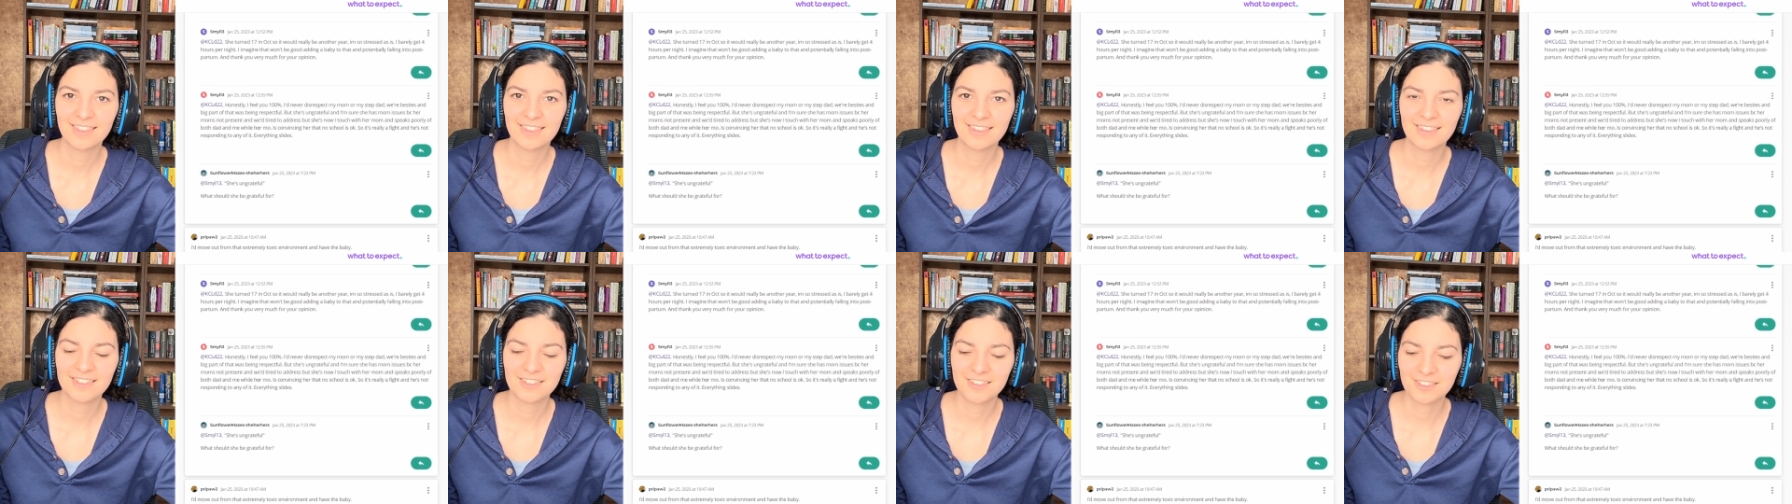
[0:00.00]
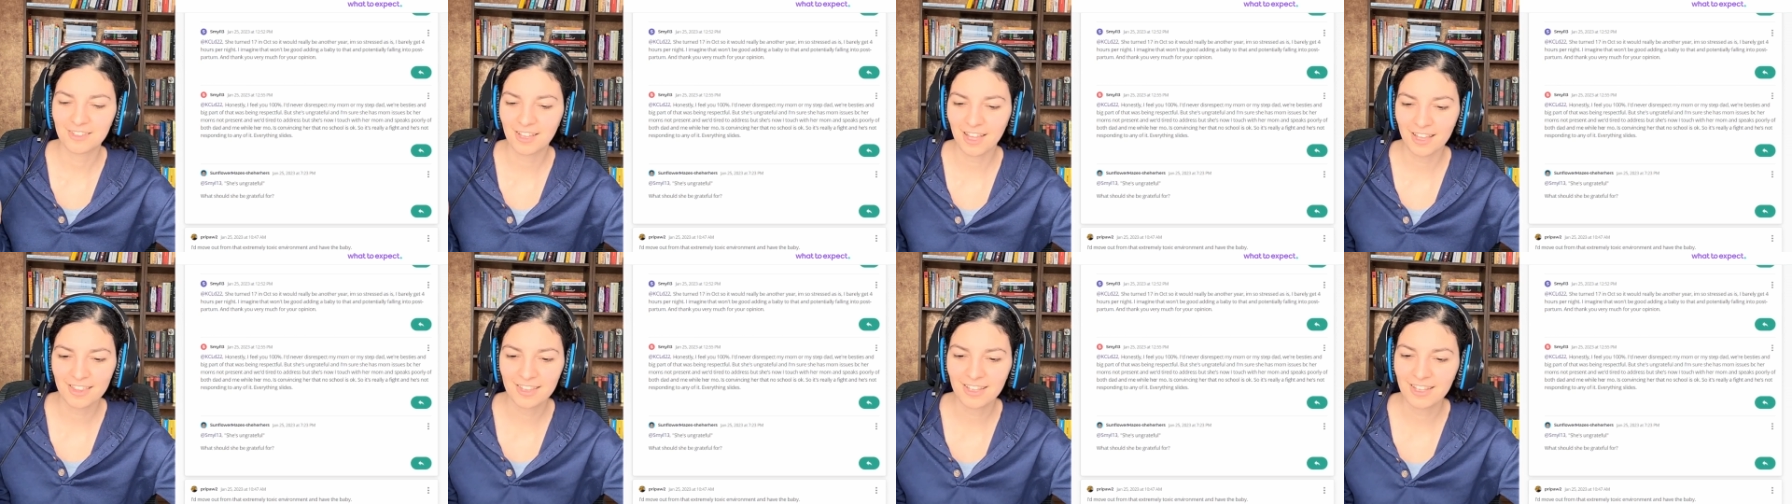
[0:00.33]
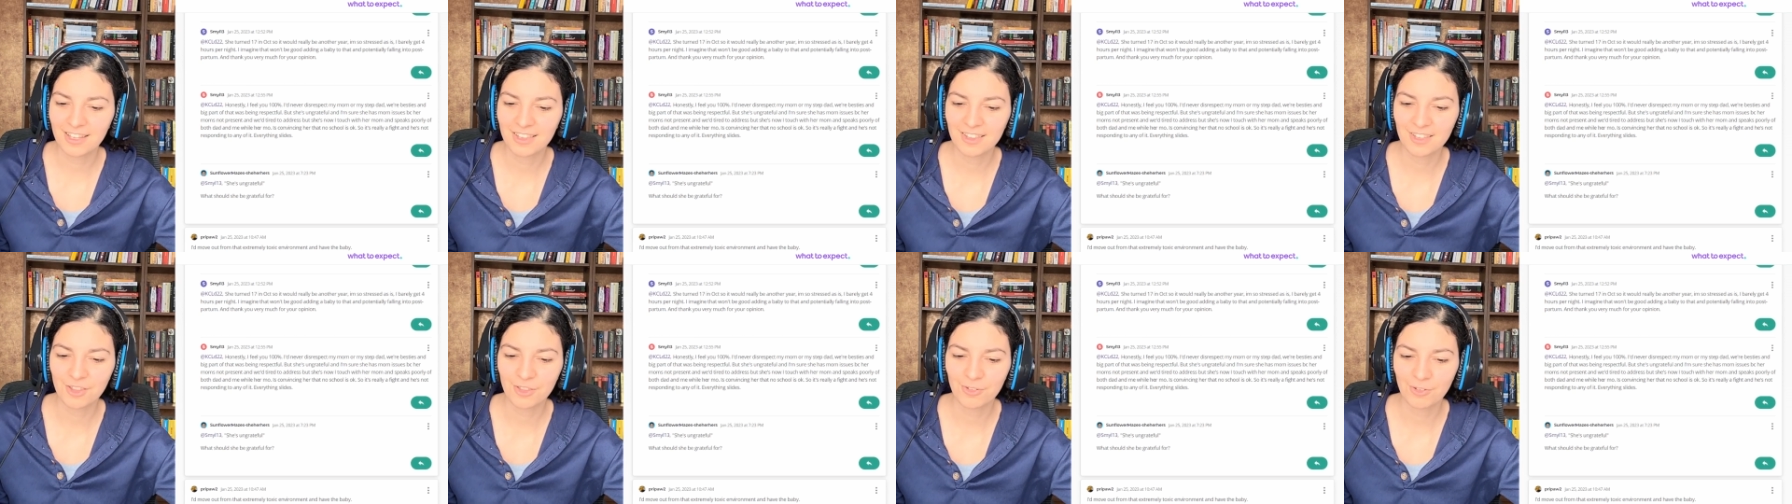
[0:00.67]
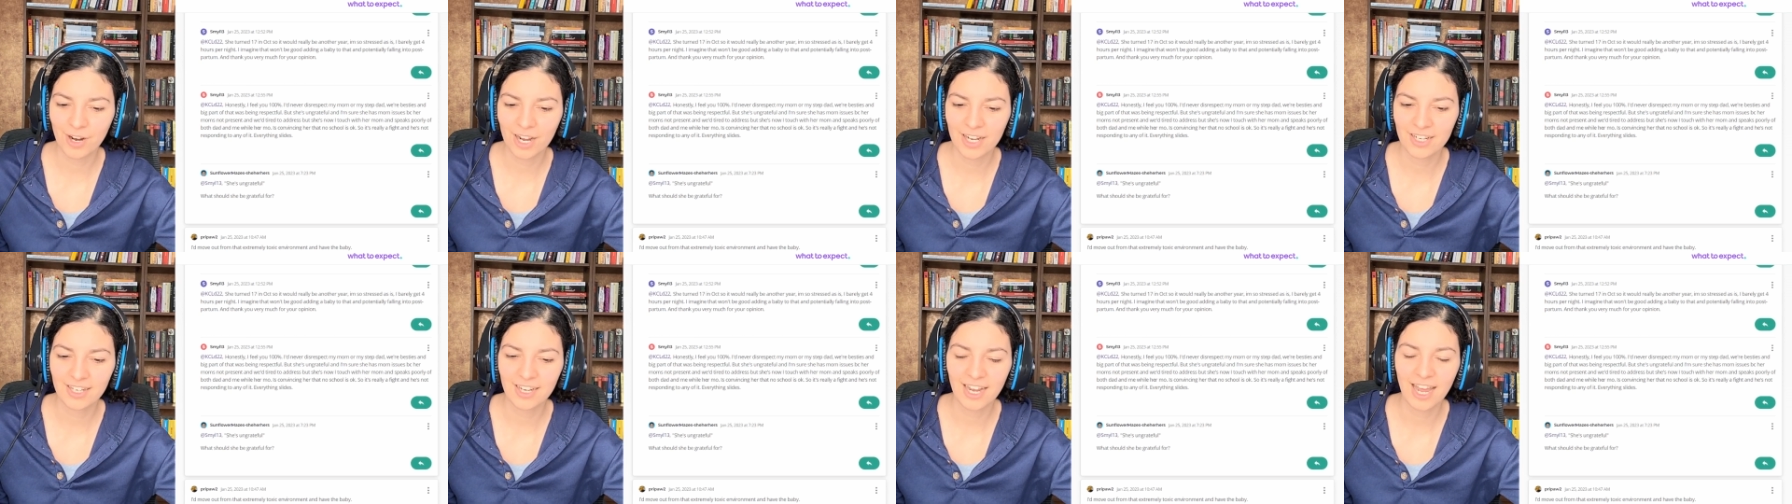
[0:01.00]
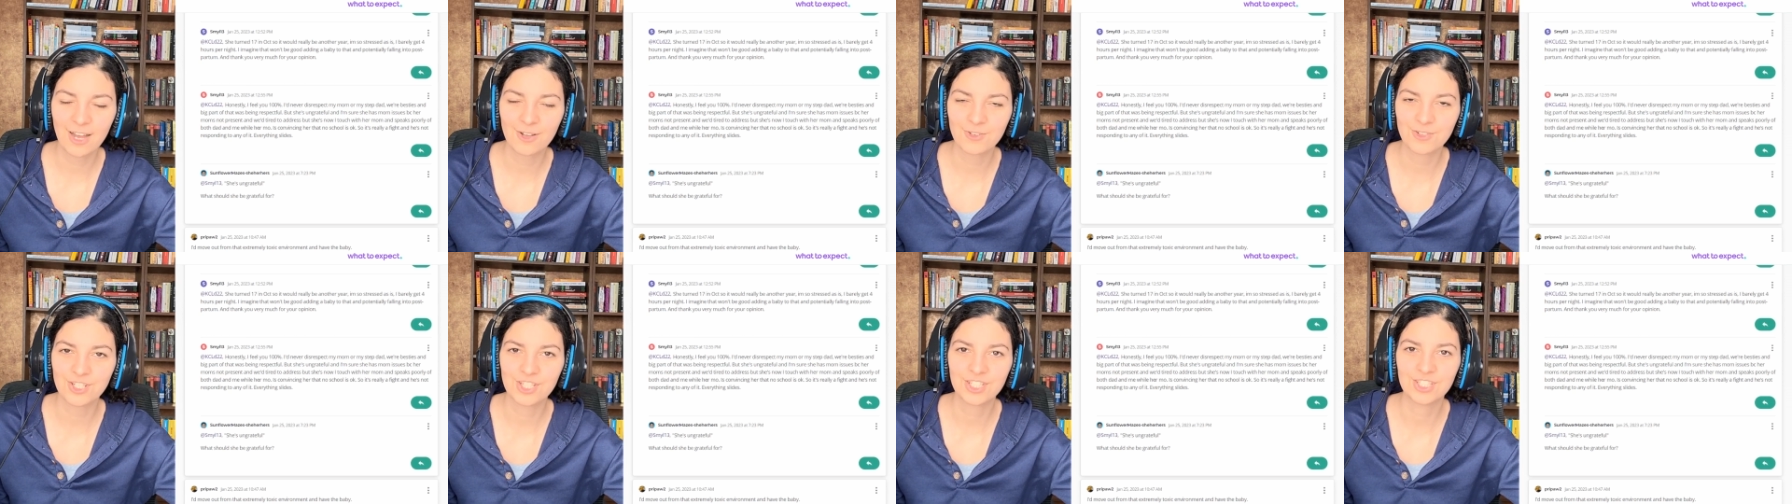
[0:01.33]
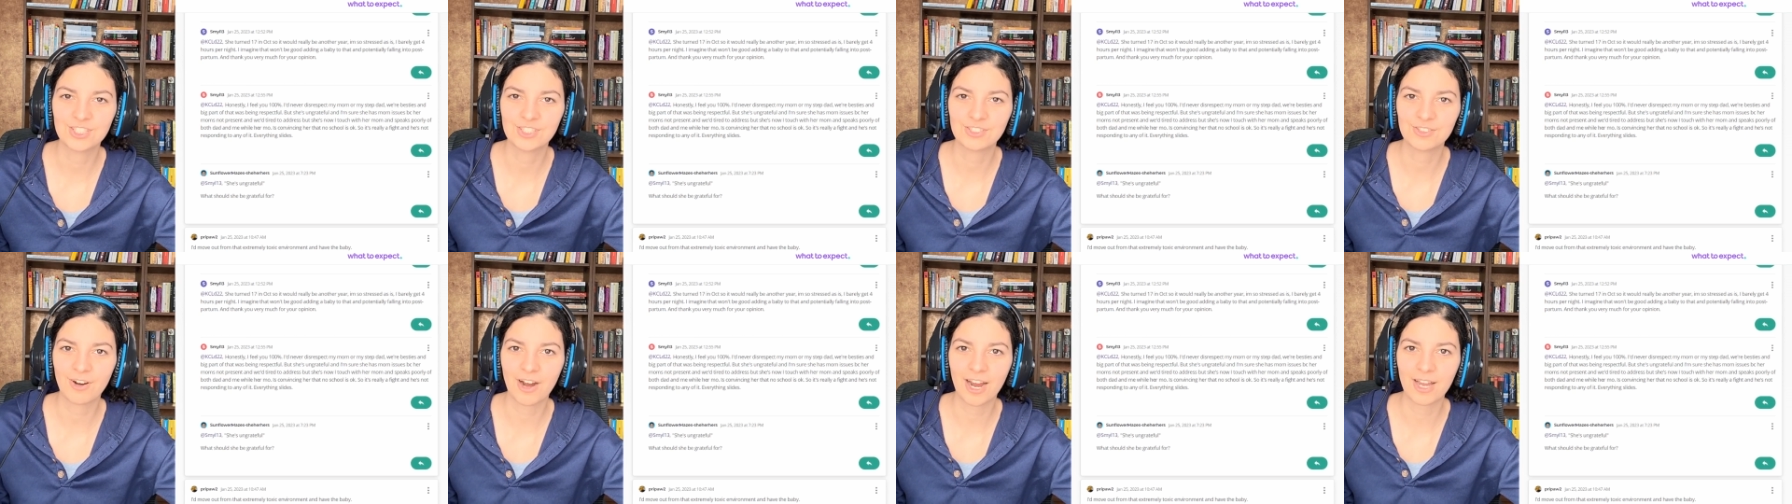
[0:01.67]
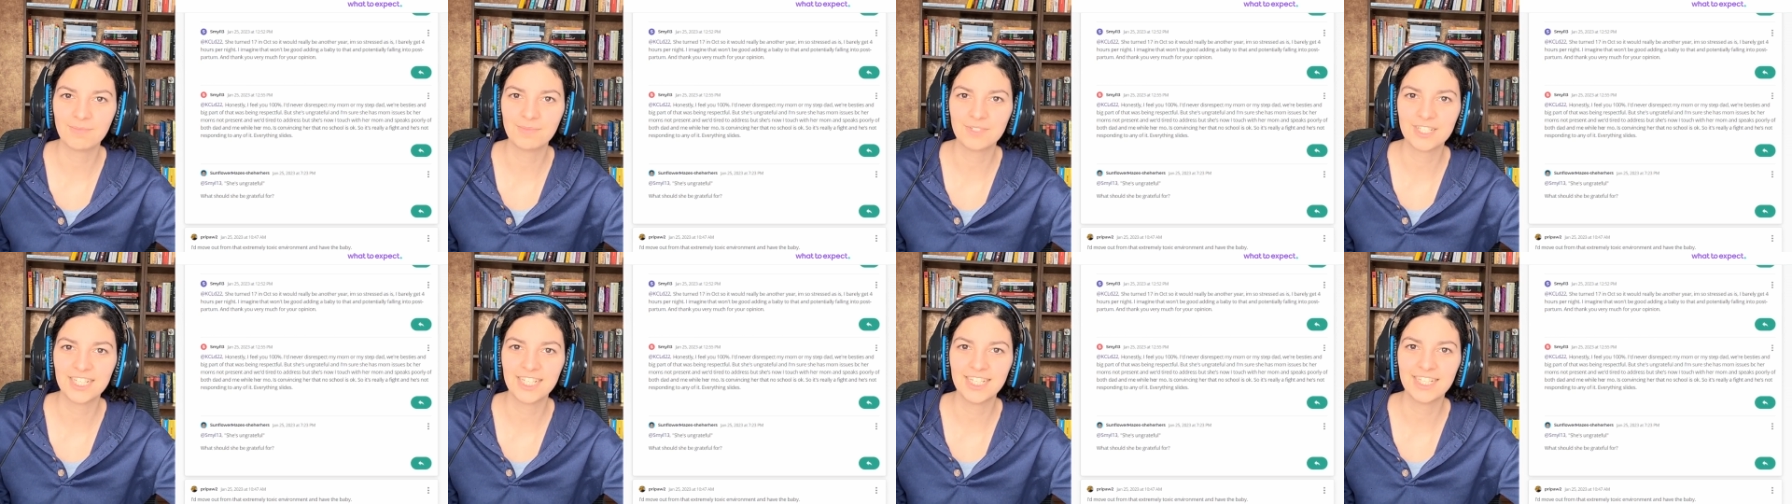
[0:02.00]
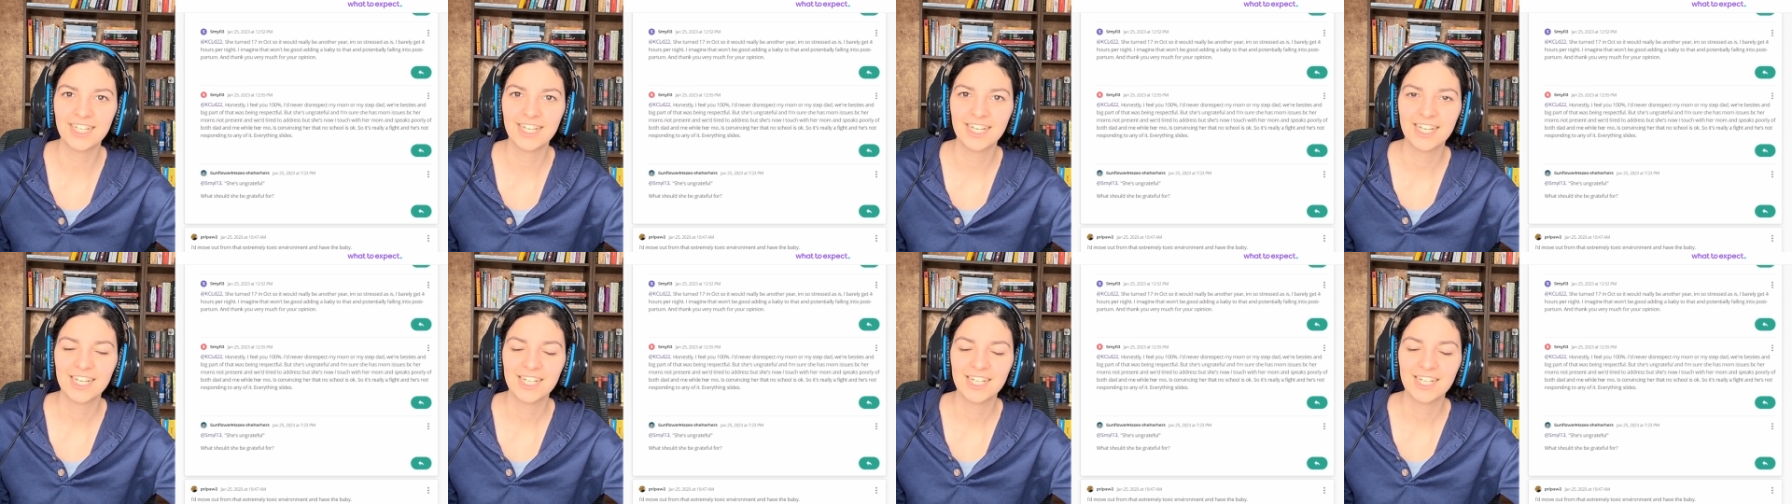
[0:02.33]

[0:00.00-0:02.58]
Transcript: nothing in the thread and how she described it